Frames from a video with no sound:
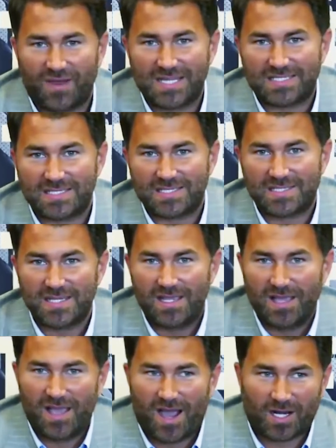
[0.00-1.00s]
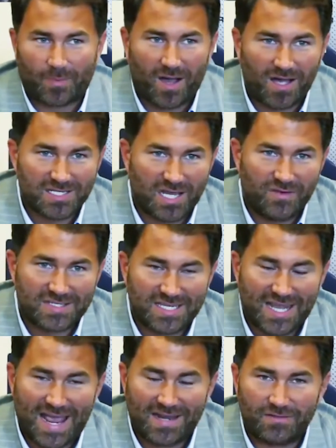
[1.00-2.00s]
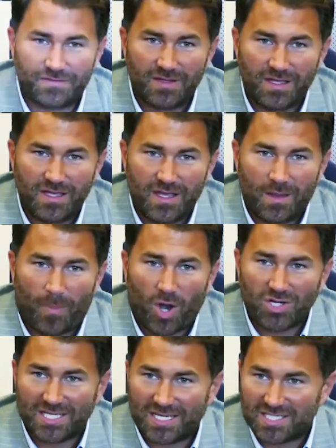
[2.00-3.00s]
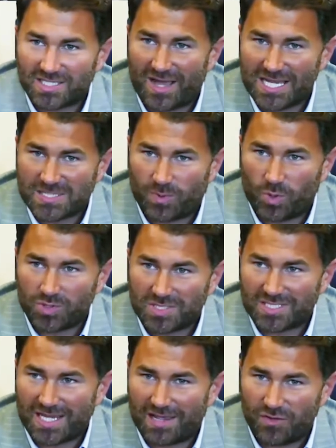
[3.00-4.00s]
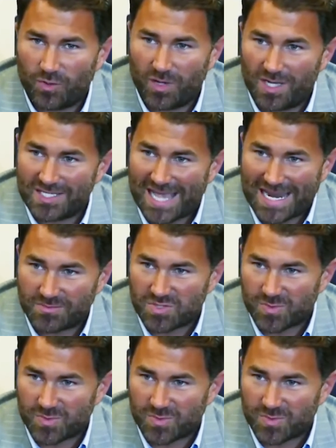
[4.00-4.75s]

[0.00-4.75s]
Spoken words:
fighters, I'm going to pass over to the head of boxing at Sky Sports to say a few words, Adam